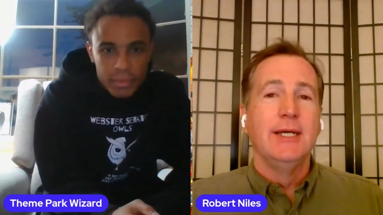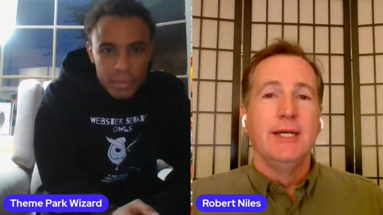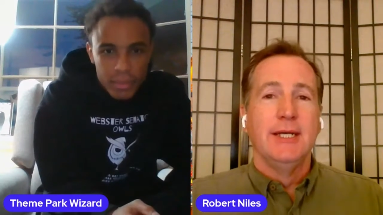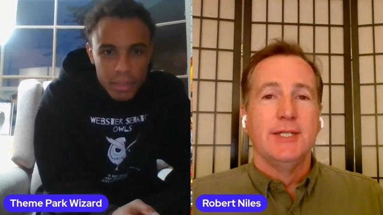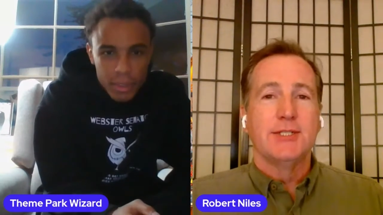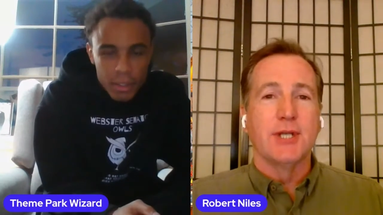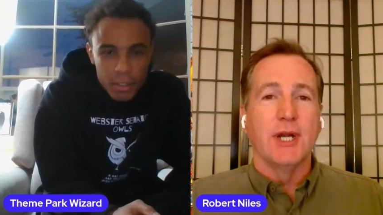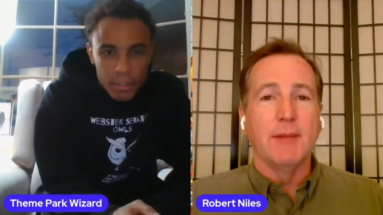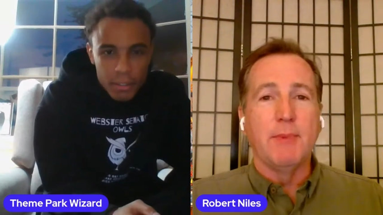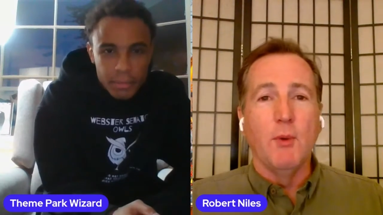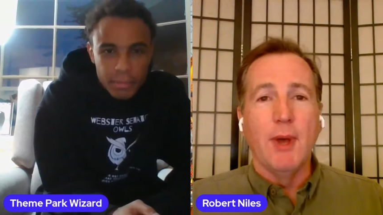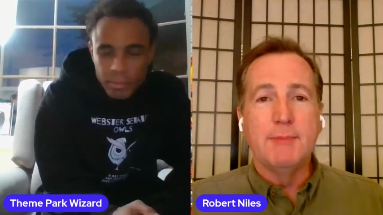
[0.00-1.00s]
Speaker 1: Start up a
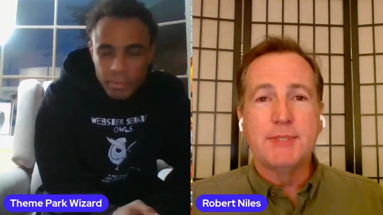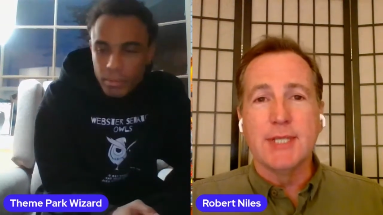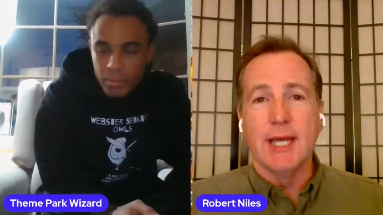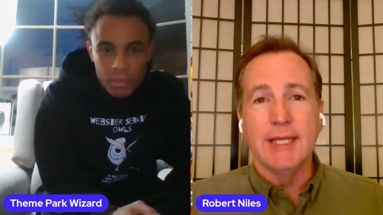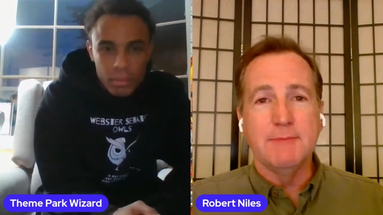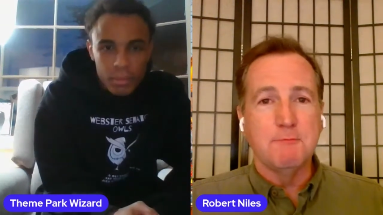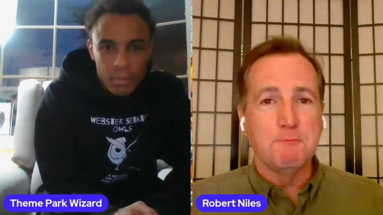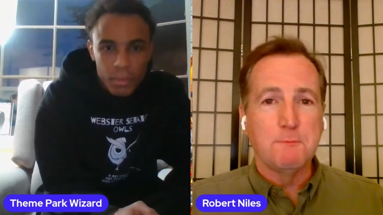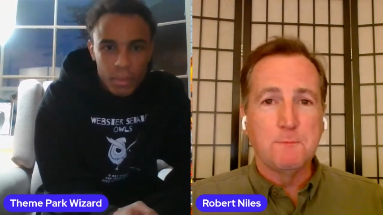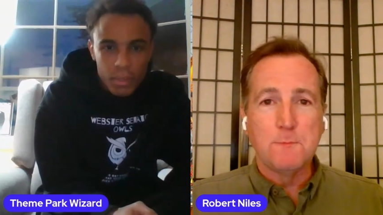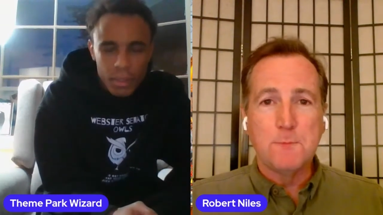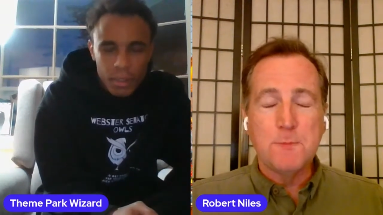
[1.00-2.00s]
website.
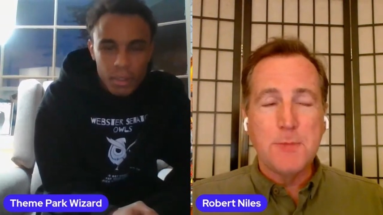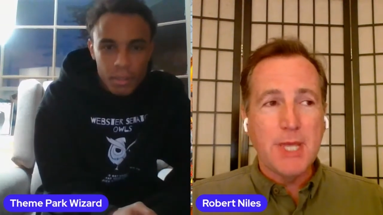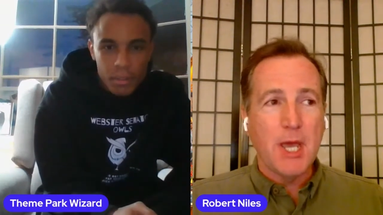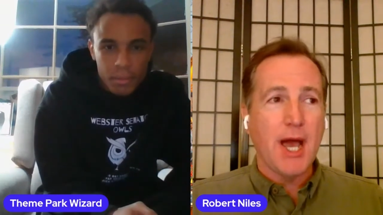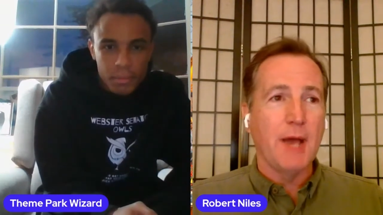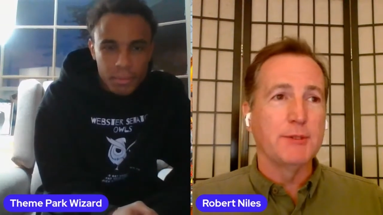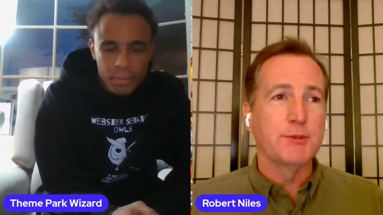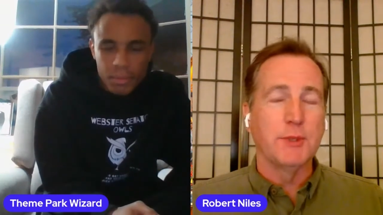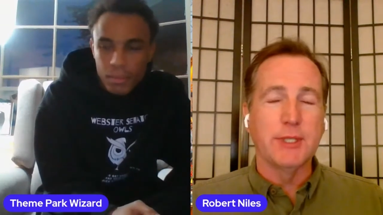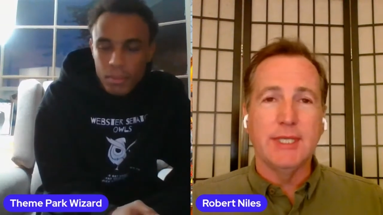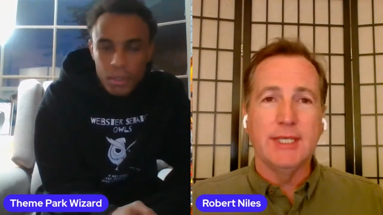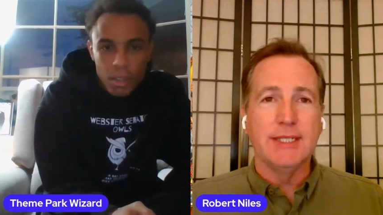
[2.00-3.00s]
You know, I was
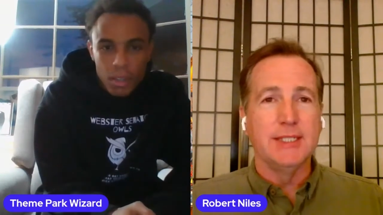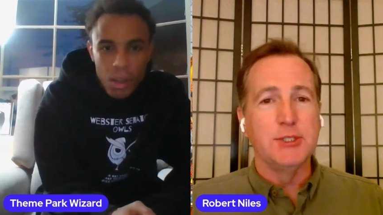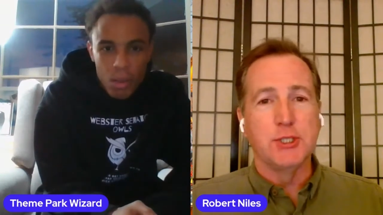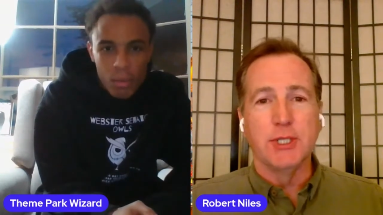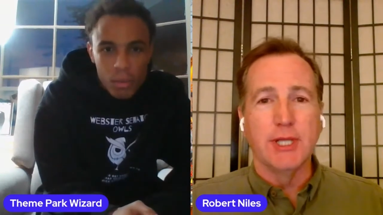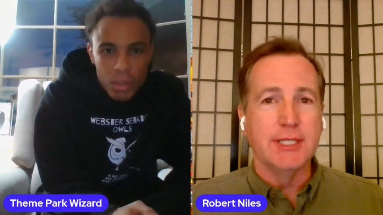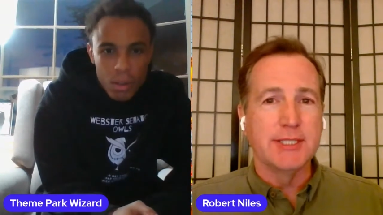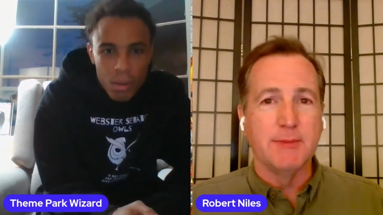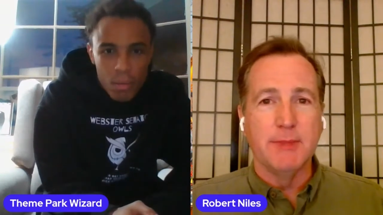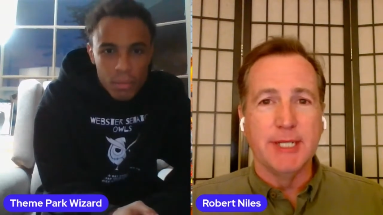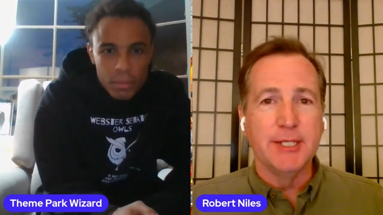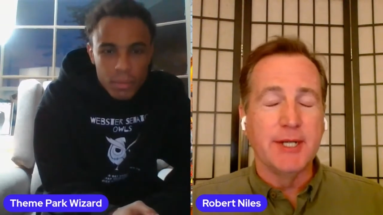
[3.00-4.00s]
working in journalism
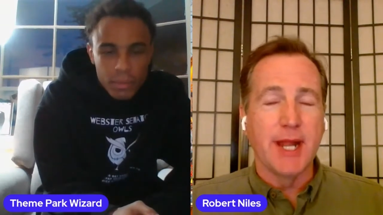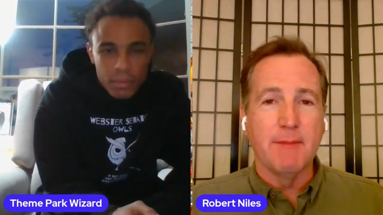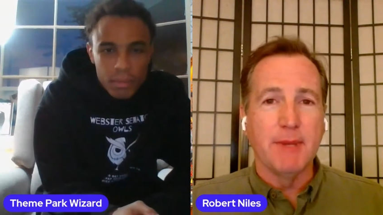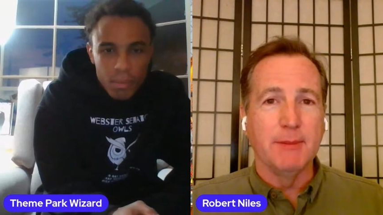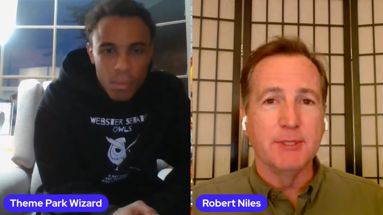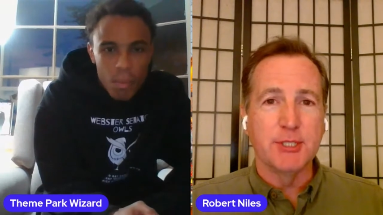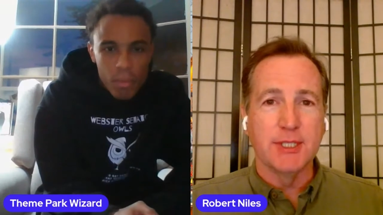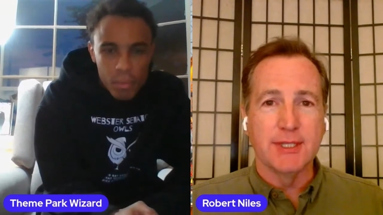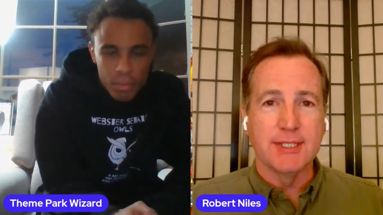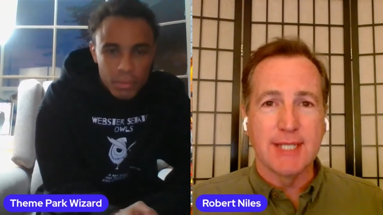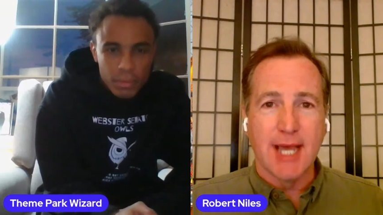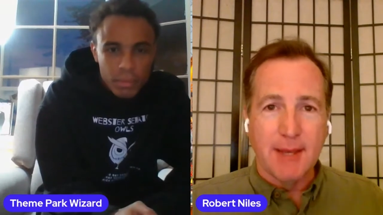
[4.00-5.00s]
and internet publishing at the
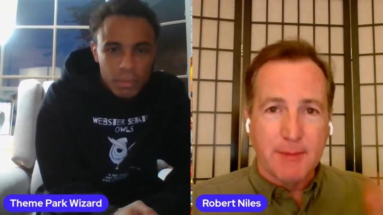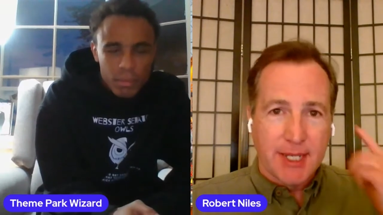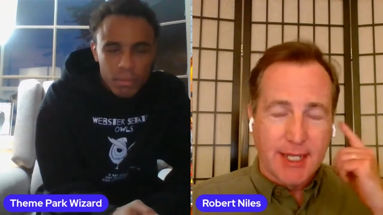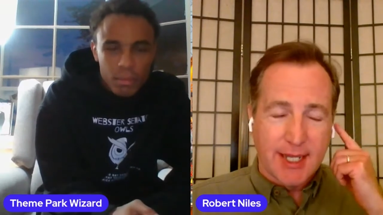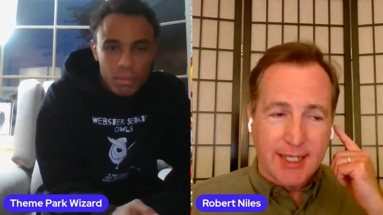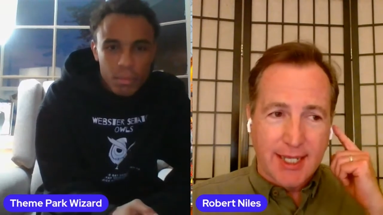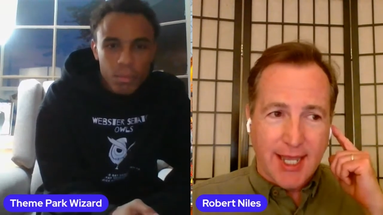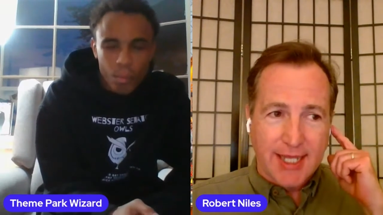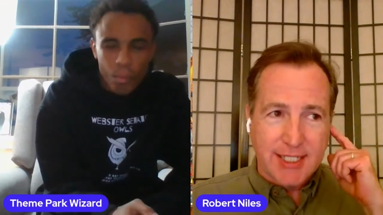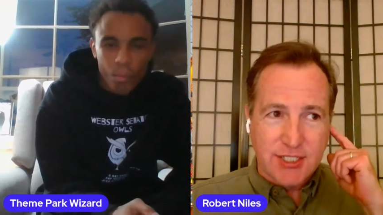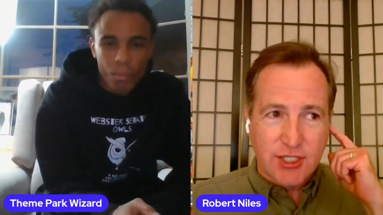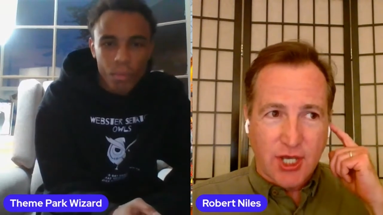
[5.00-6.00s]
time, and, and I
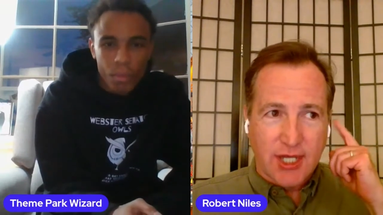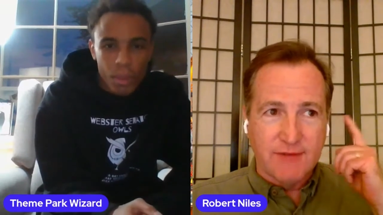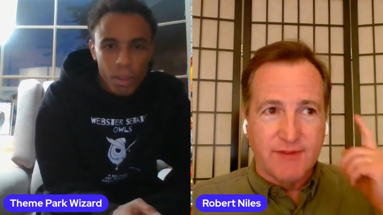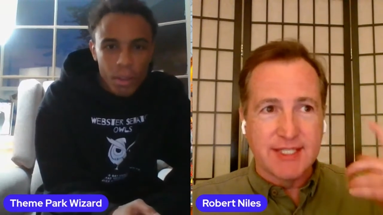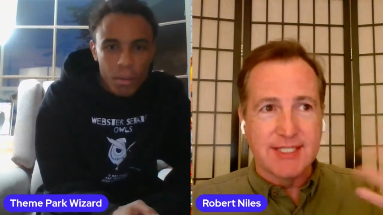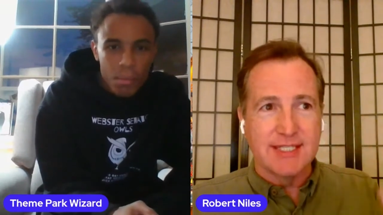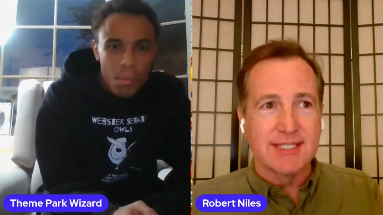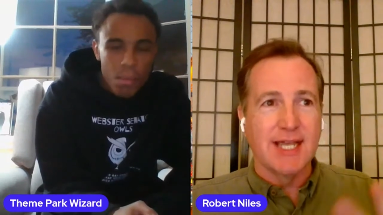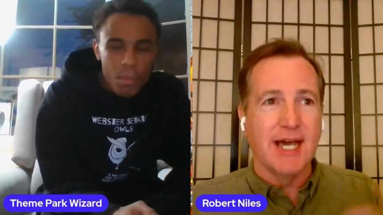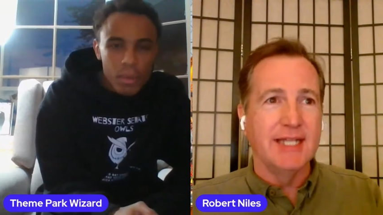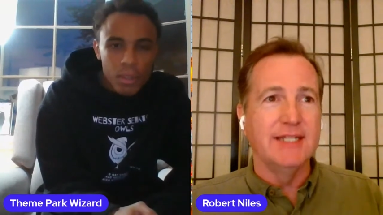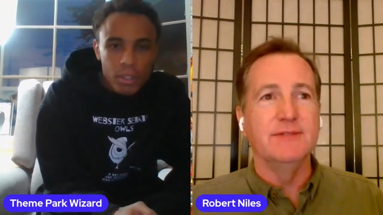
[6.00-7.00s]
just thought of this as
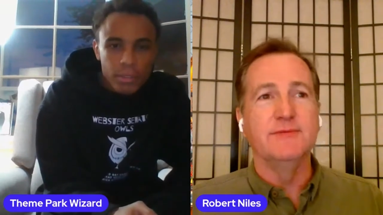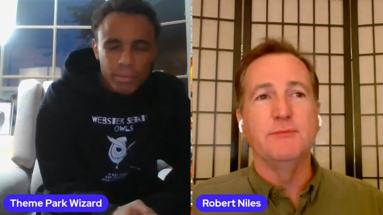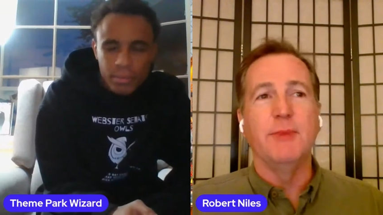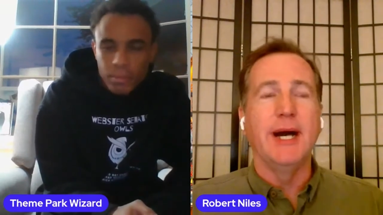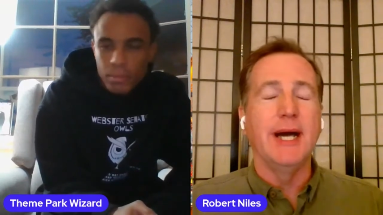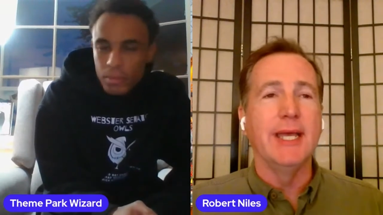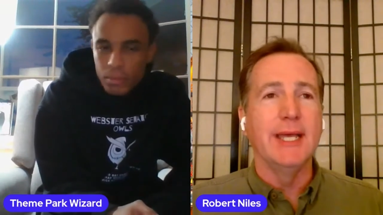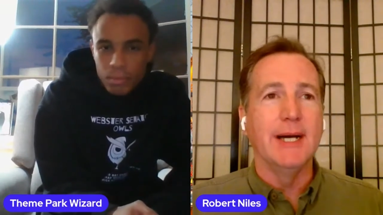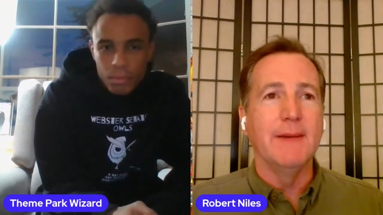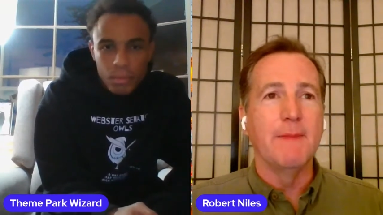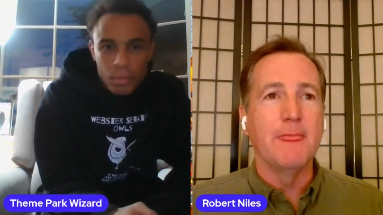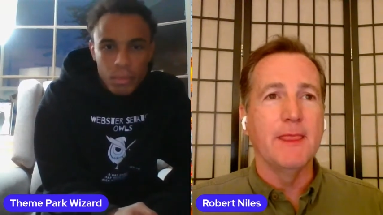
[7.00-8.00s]
kind of my uh,
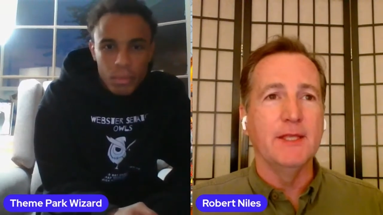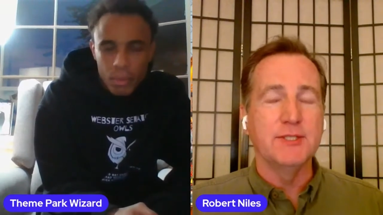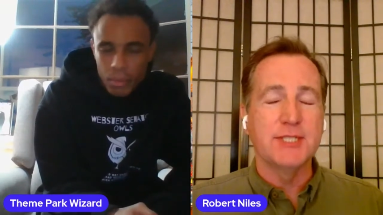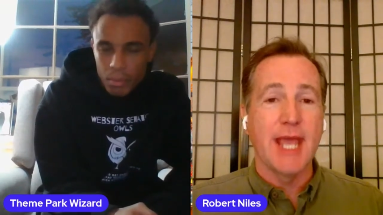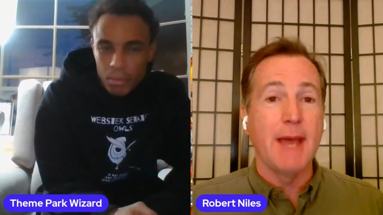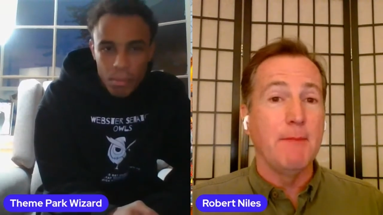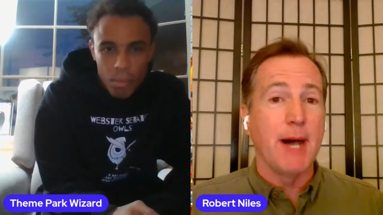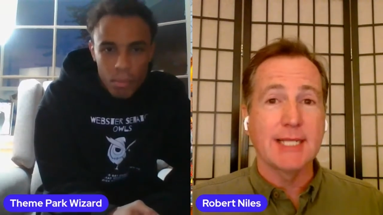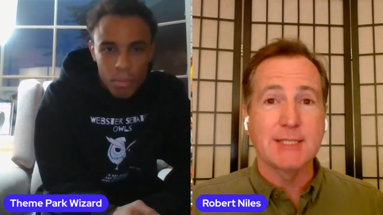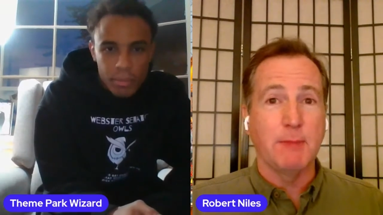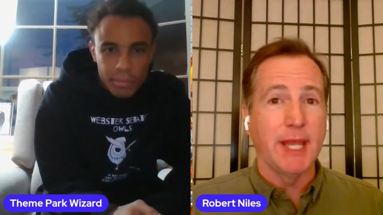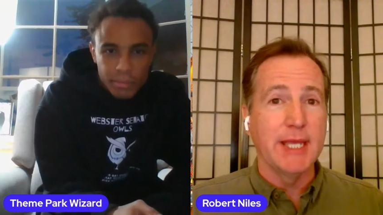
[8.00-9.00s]
little sandbox
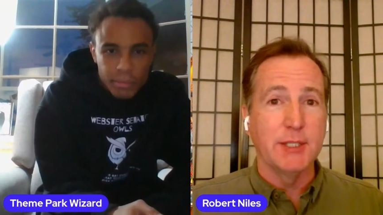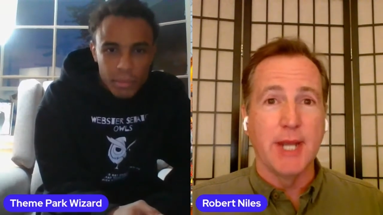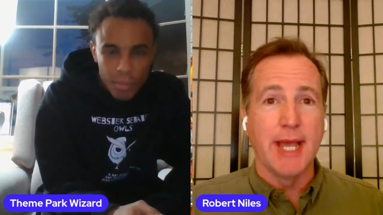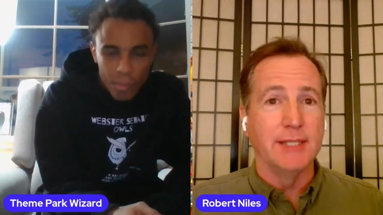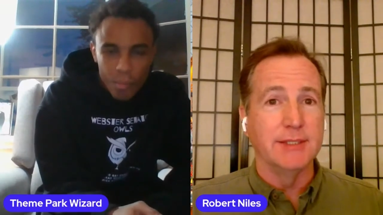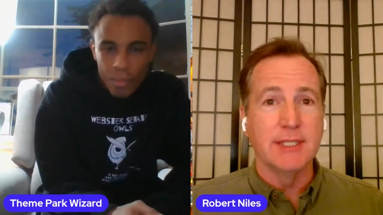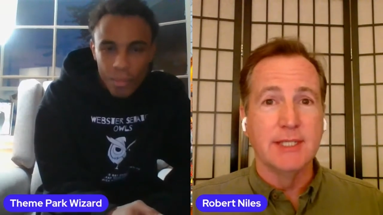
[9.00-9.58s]
playground.